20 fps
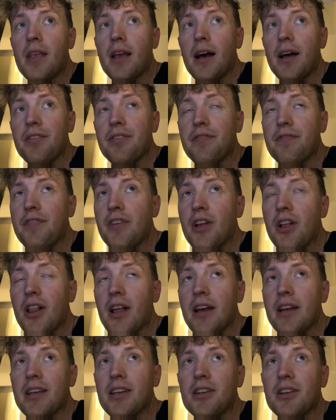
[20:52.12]
I feel
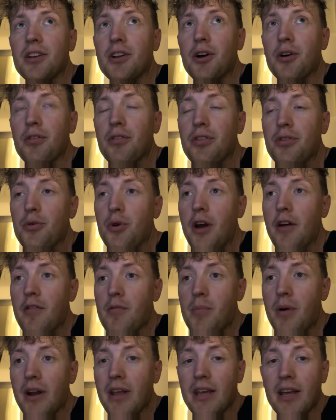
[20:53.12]
like, you know, through
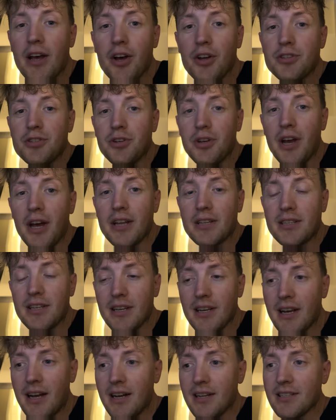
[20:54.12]
everybody else, you guys
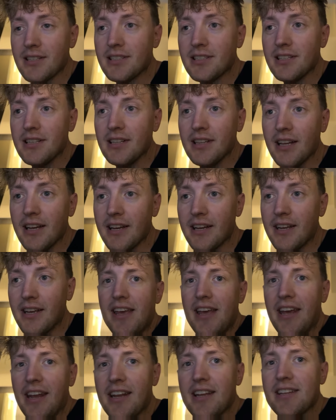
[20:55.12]
can kind of see like
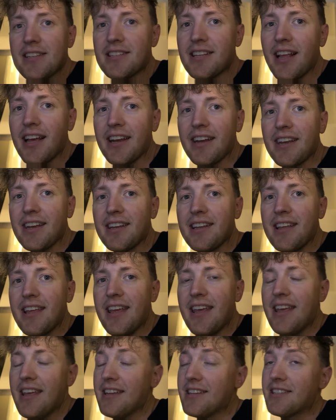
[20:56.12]
it is like
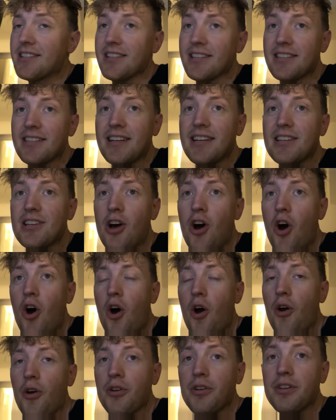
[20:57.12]
it's just it's
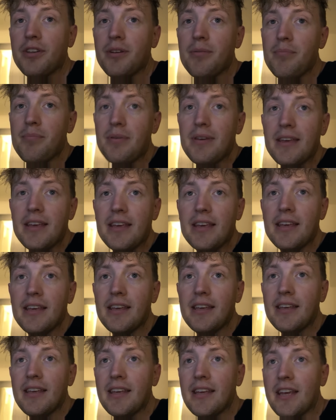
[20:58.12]
hard to be
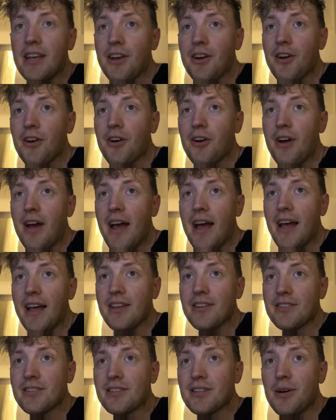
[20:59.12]
here
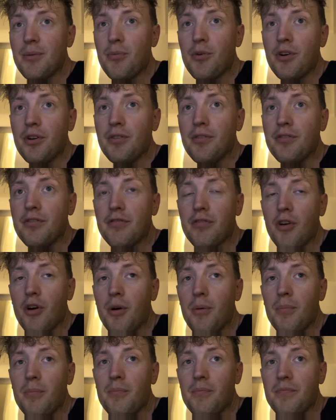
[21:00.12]
as someone
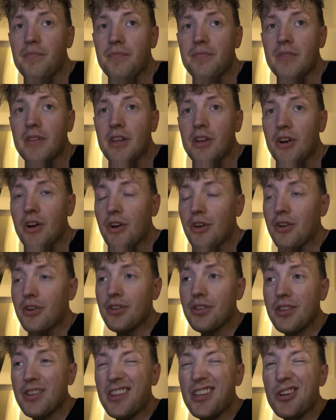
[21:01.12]
from, you know,
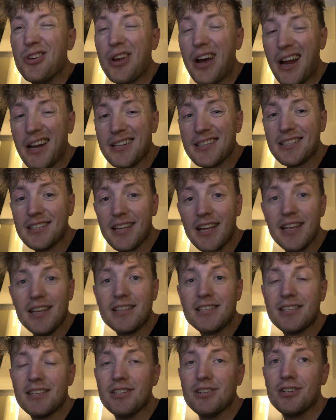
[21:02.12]
the United
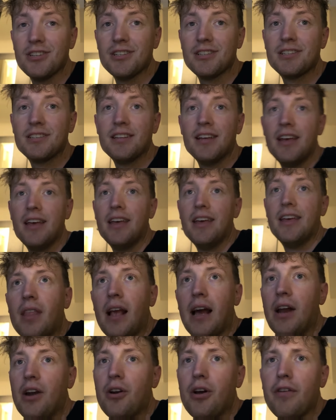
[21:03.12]
States, and just
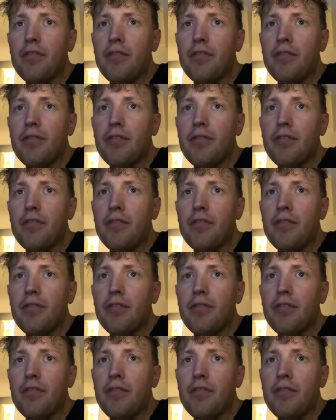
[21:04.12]
I don't know.